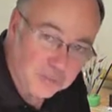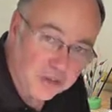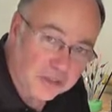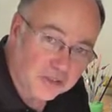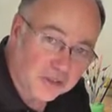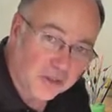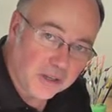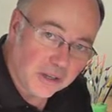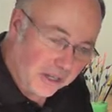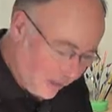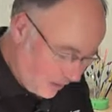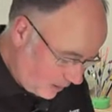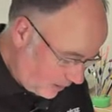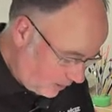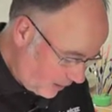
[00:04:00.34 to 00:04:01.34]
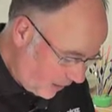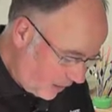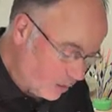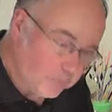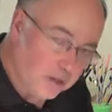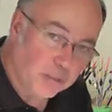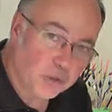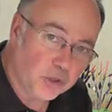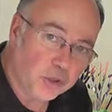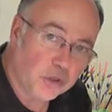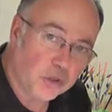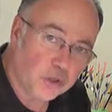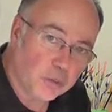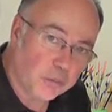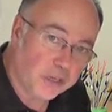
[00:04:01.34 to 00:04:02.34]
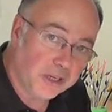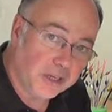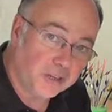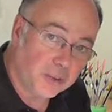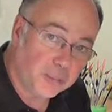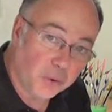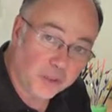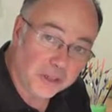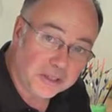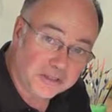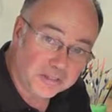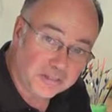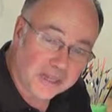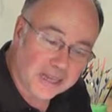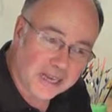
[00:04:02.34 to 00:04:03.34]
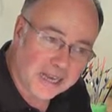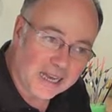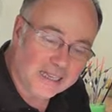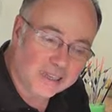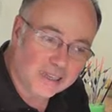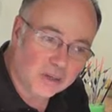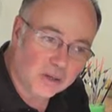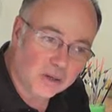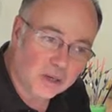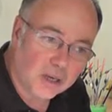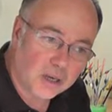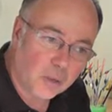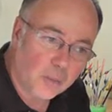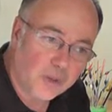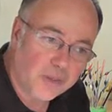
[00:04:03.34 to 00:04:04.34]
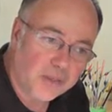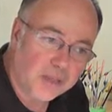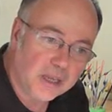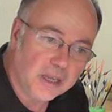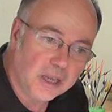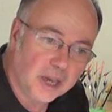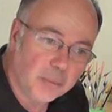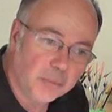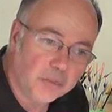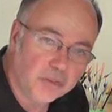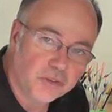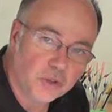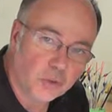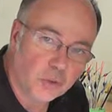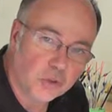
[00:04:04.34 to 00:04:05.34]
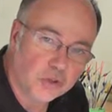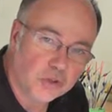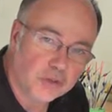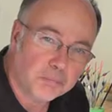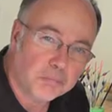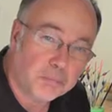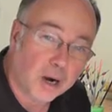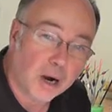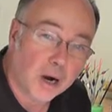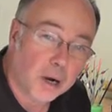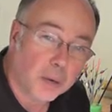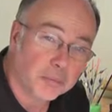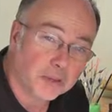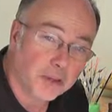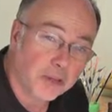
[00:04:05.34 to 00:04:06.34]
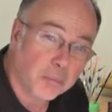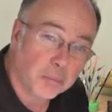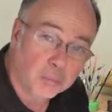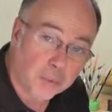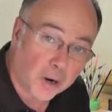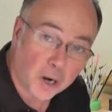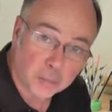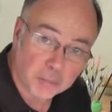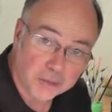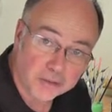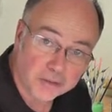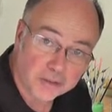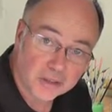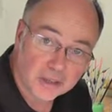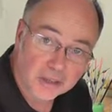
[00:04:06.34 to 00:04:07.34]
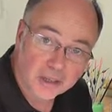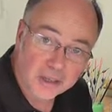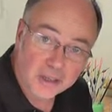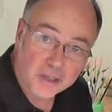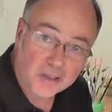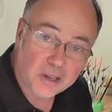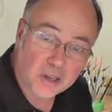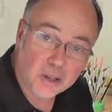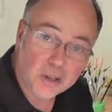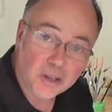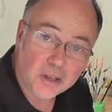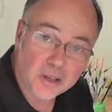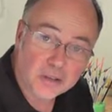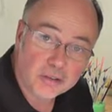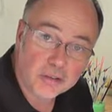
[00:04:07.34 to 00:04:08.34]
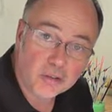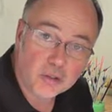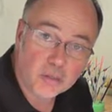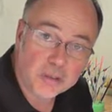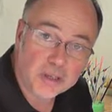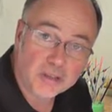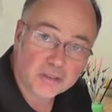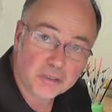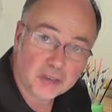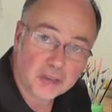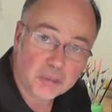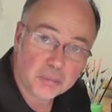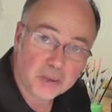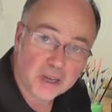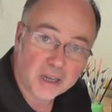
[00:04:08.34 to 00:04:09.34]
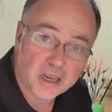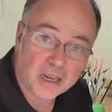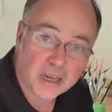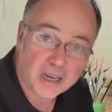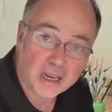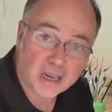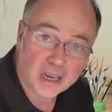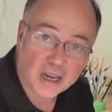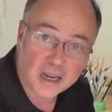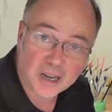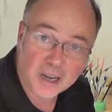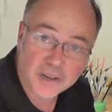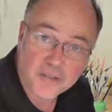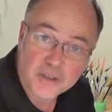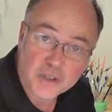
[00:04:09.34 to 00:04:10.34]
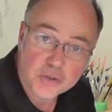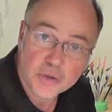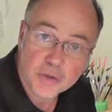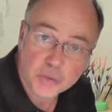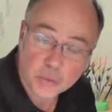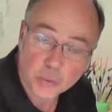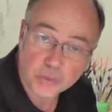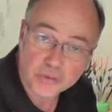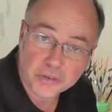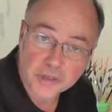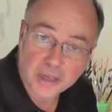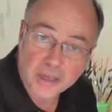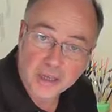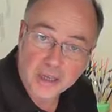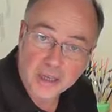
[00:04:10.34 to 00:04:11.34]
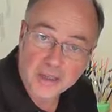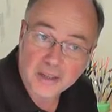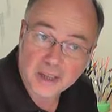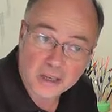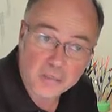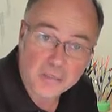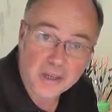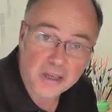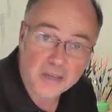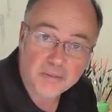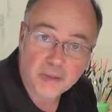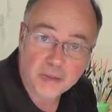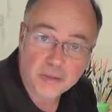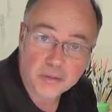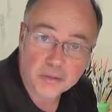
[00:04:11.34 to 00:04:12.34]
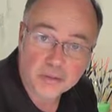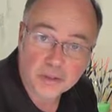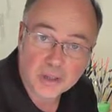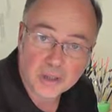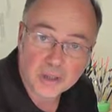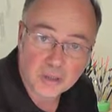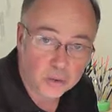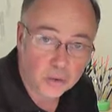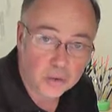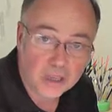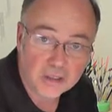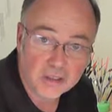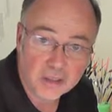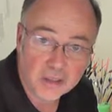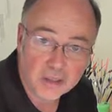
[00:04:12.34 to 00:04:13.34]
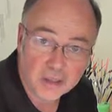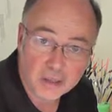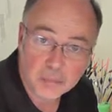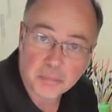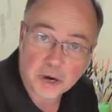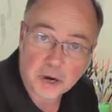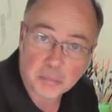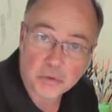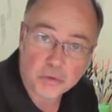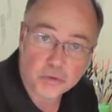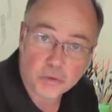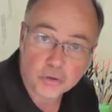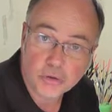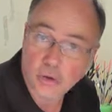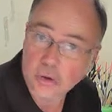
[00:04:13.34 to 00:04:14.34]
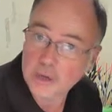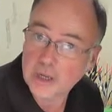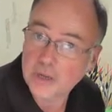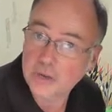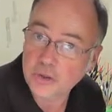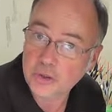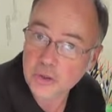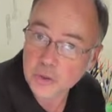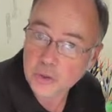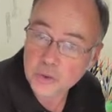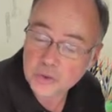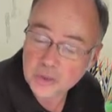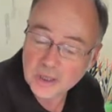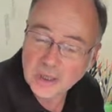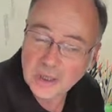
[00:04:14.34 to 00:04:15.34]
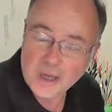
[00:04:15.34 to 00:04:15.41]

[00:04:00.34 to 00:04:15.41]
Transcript: bits. Now, the, the next bit I'm going to talk about is the point, and with it comes the notion of barbed and barbless. Now, a lot of this is going to be decided by uh, uh, fishery rules, in that many venues in the UK, certainly, barbless hooks are all allowed to use,